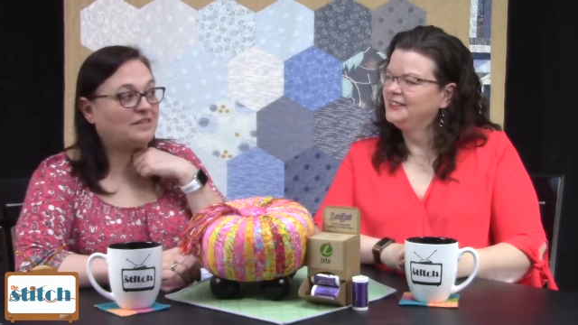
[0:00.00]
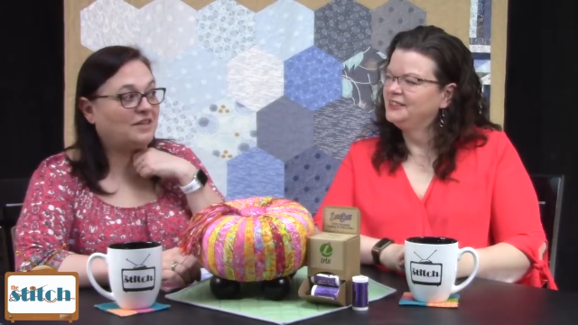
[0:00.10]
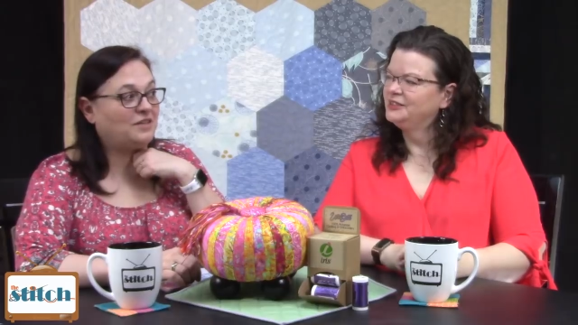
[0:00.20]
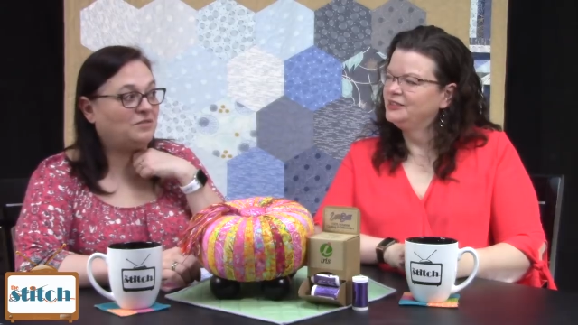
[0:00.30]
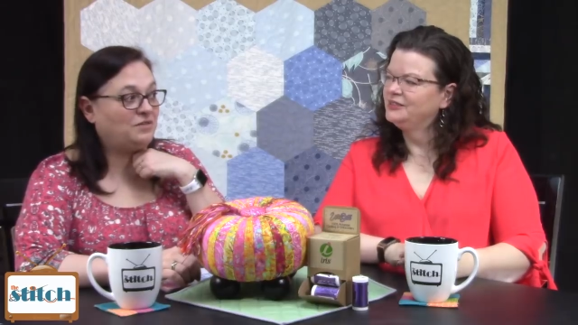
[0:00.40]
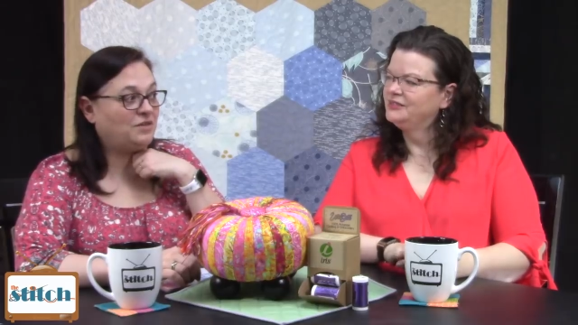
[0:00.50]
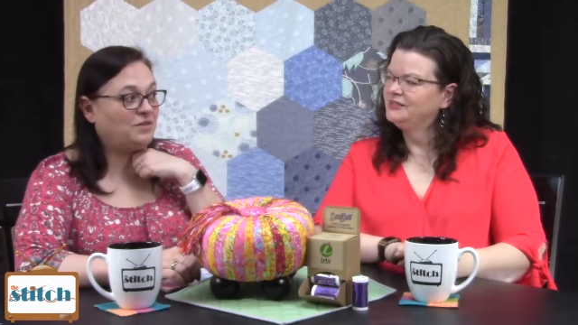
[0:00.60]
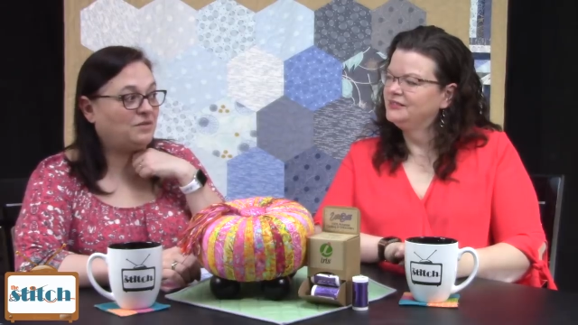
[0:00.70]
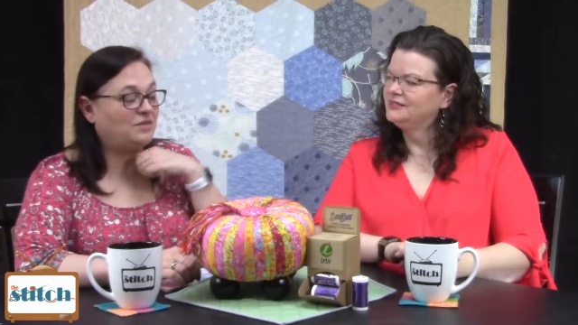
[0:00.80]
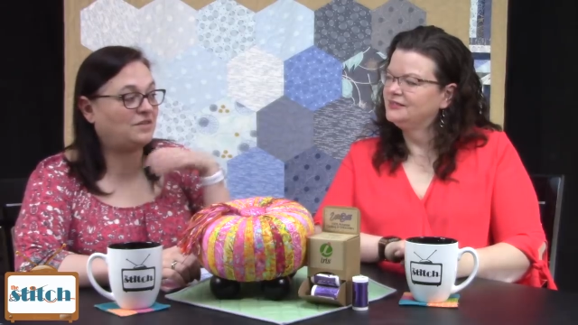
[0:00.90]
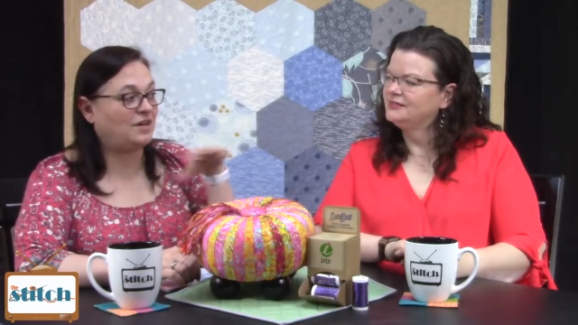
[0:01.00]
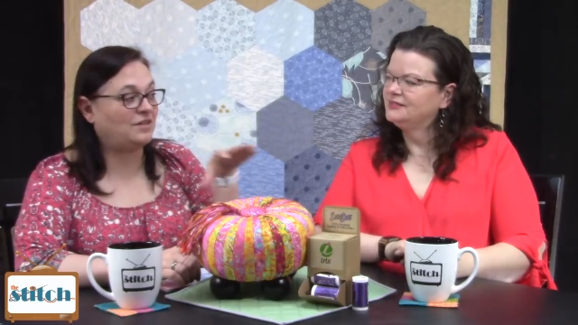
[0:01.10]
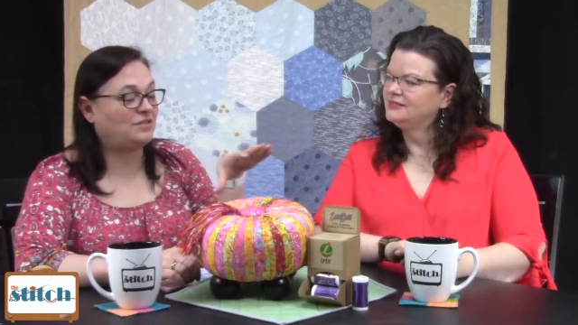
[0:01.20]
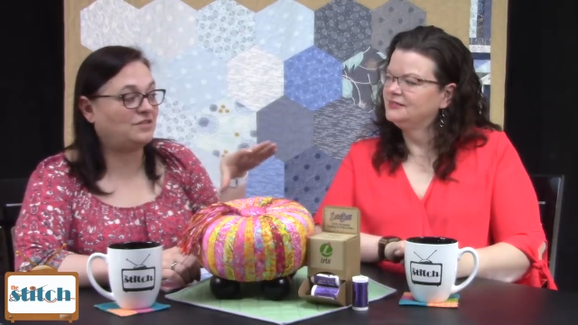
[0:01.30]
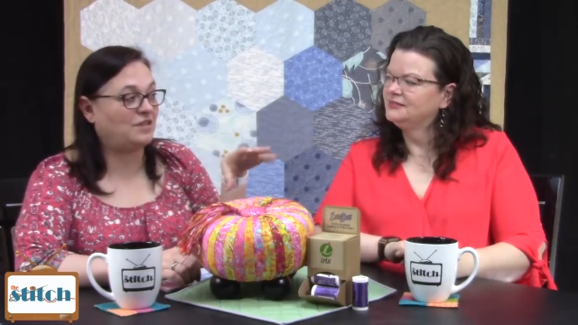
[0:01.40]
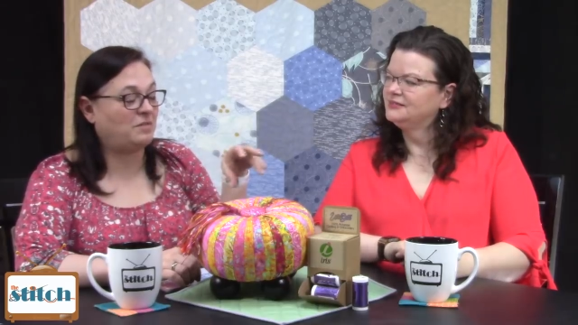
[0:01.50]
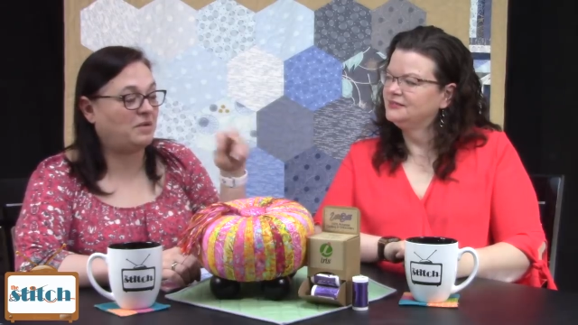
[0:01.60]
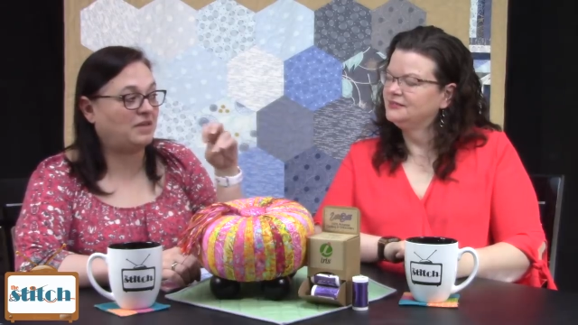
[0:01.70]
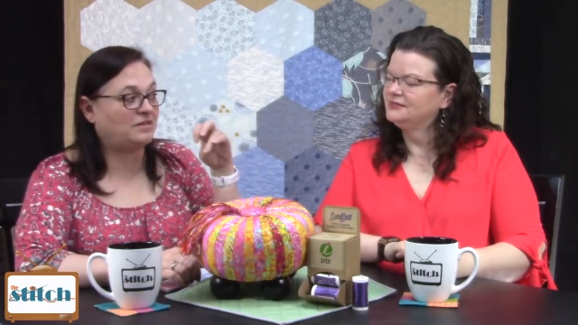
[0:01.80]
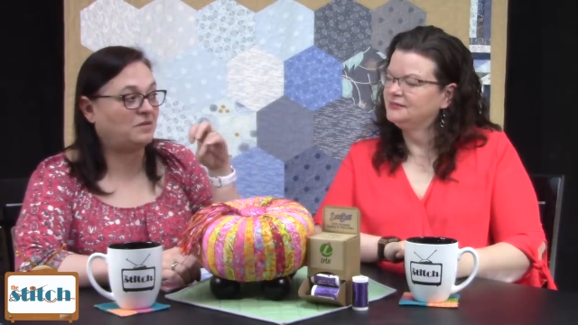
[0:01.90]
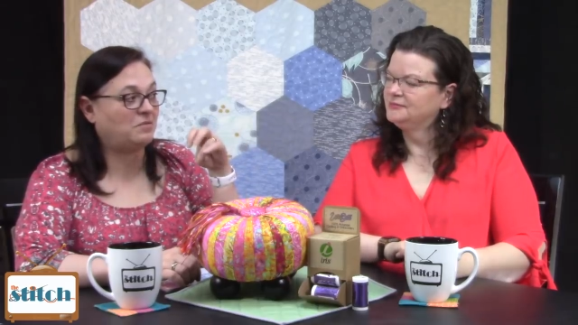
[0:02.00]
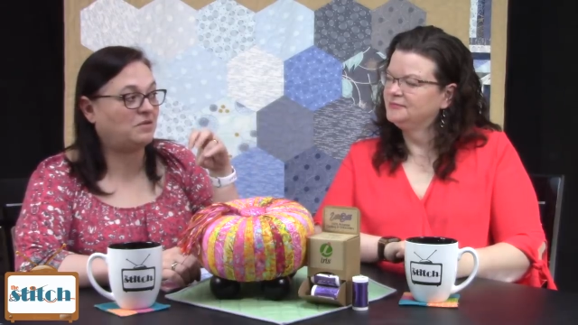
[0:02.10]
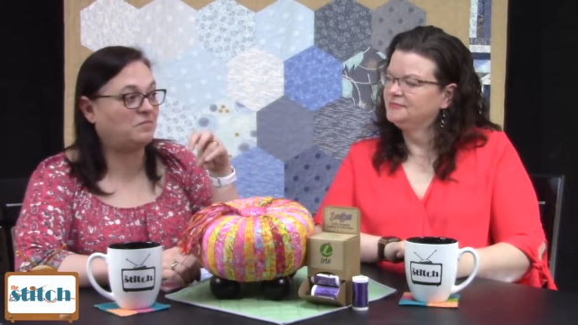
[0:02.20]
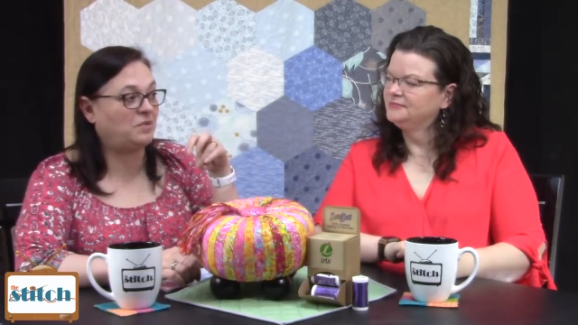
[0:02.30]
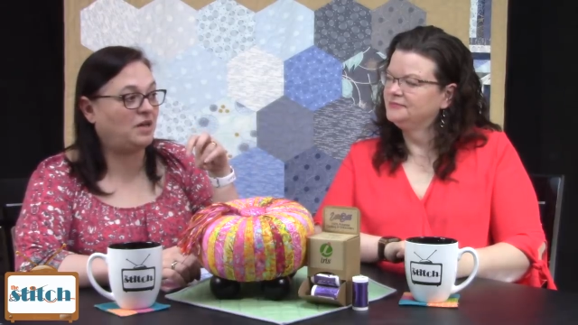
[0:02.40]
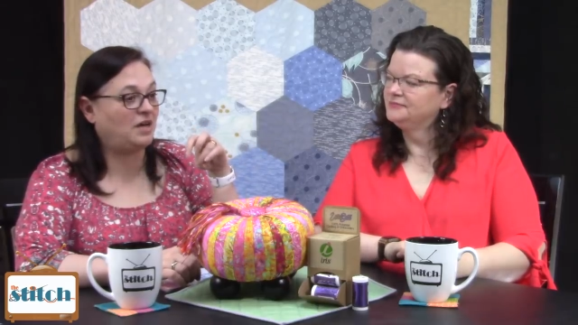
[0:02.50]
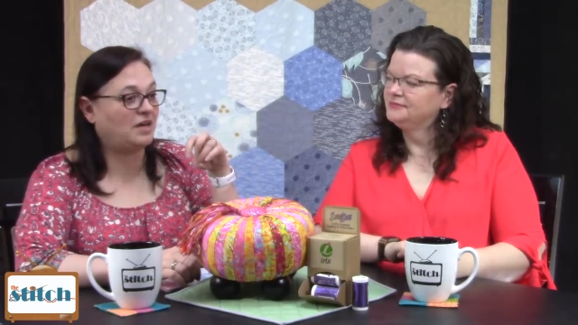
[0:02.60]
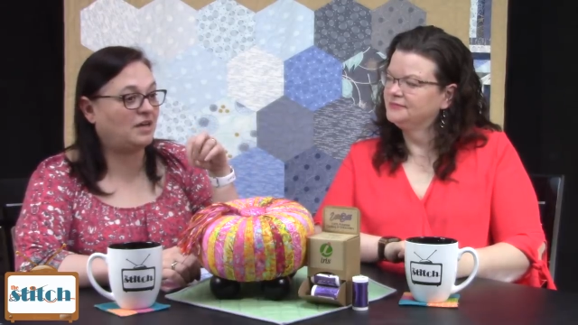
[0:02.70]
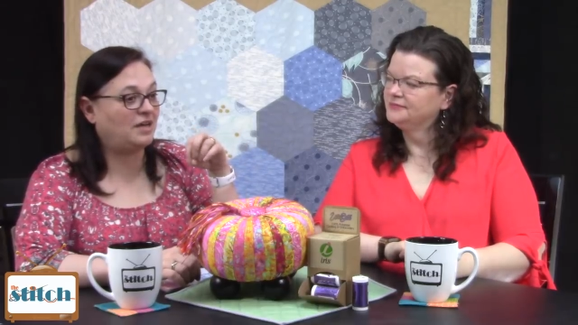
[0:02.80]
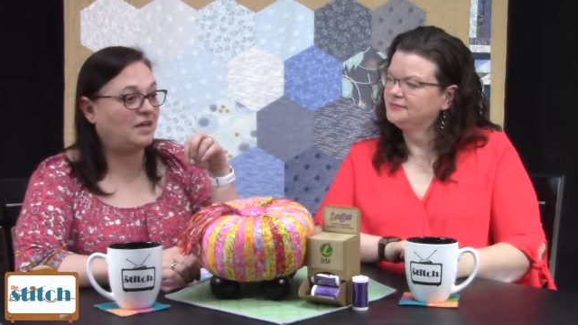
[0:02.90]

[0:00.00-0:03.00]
Speaker 1: that you do. It's not just that basket weave block,